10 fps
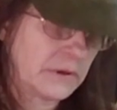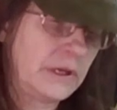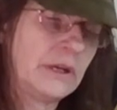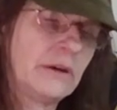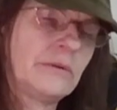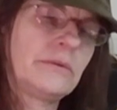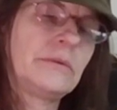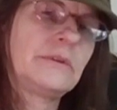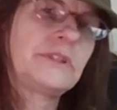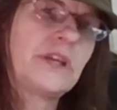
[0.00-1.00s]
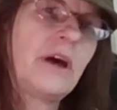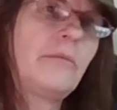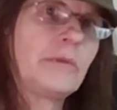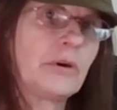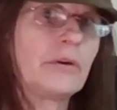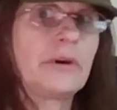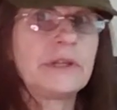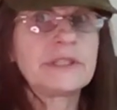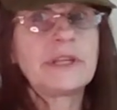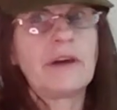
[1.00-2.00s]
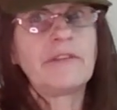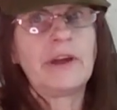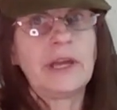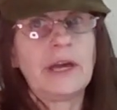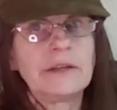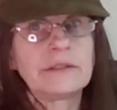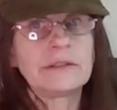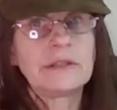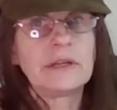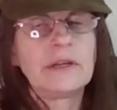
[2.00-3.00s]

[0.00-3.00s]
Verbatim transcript: you know some current stuff, I guess.